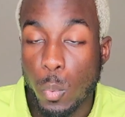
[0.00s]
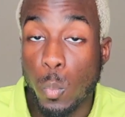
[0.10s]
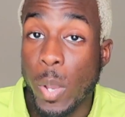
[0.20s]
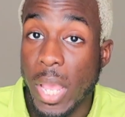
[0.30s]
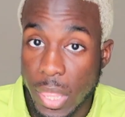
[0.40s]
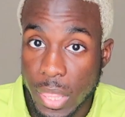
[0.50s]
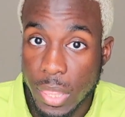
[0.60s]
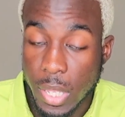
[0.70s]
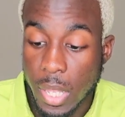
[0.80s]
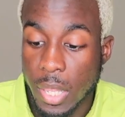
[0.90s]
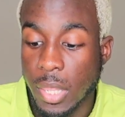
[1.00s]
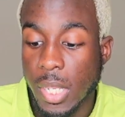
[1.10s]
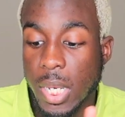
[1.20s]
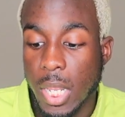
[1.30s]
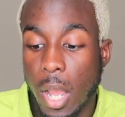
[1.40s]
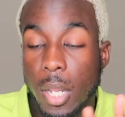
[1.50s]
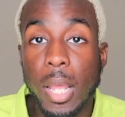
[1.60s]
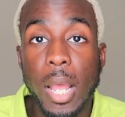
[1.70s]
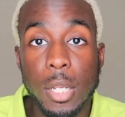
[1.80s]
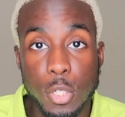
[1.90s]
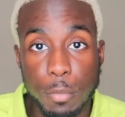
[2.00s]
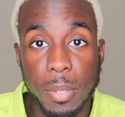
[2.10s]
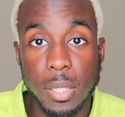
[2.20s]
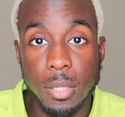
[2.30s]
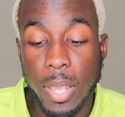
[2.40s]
with the neon two-piece.